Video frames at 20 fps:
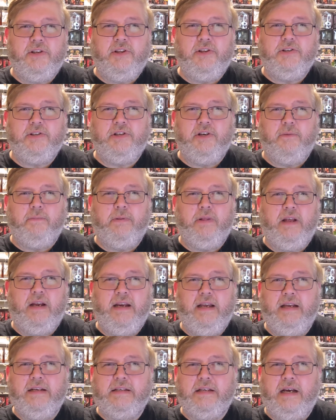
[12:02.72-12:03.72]
there's still
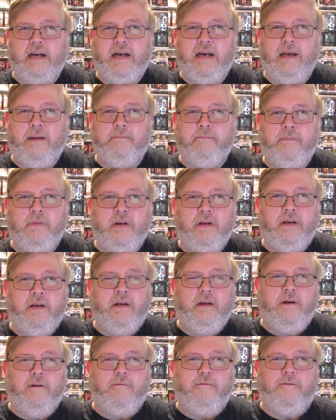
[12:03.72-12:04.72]
plenty of time
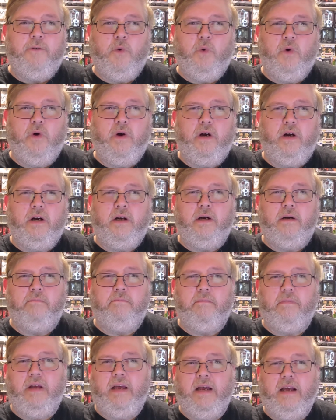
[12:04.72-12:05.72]
for
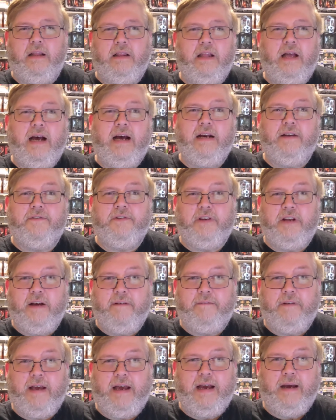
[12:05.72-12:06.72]
a lot of
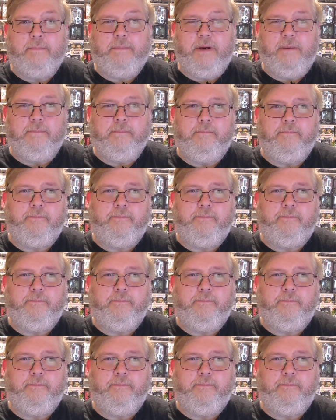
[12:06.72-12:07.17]
stuff to happen.